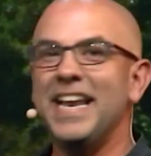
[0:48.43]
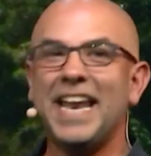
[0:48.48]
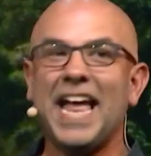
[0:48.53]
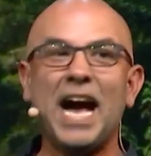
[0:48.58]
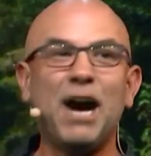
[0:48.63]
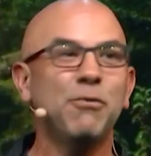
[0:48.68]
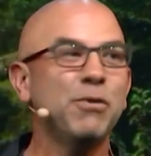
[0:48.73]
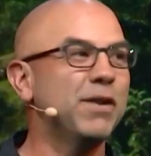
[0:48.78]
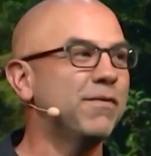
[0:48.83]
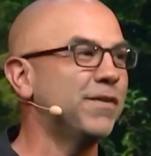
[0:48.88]

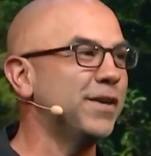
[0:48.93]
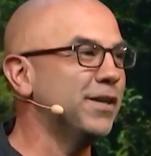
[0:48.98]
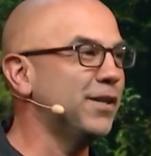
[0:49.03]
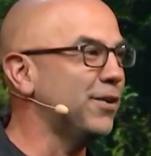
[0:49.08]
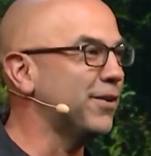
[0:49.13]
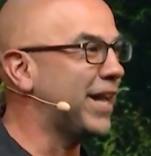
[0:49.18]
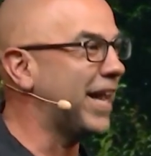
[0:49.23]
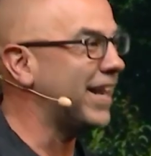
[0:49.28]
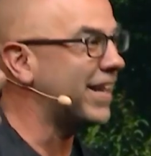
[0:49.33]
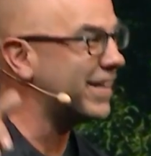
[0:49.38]
Now we've
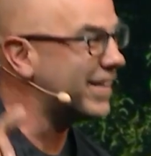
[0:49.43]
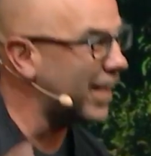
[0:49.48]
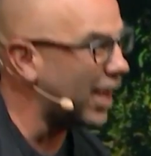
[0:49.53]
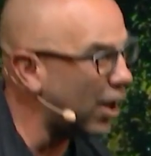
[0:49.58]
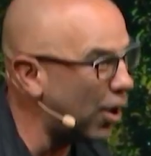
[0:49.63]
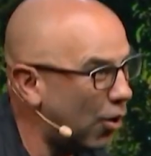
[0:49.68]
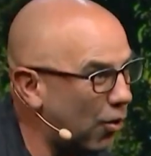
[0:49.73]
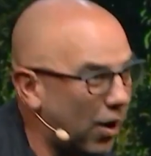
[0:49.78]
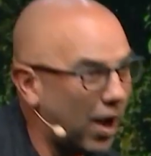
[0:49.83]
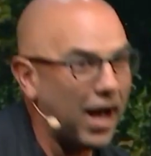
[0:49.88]
relocated to
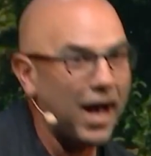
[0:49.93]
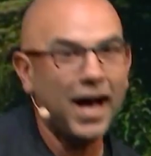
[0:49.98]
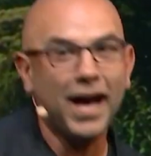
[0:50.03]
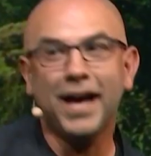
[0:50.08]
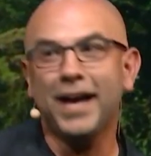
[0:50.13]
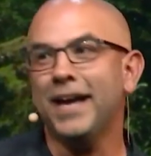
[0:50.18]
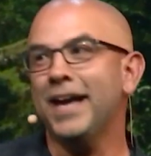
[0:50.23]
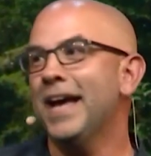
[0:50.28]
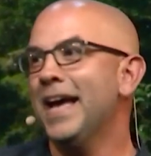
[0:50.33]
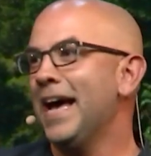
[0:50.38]

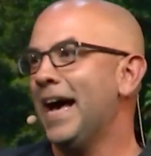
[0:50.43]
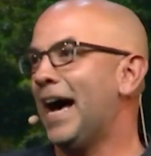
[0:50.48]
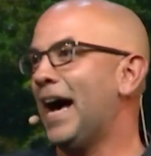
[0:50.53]
Ojai.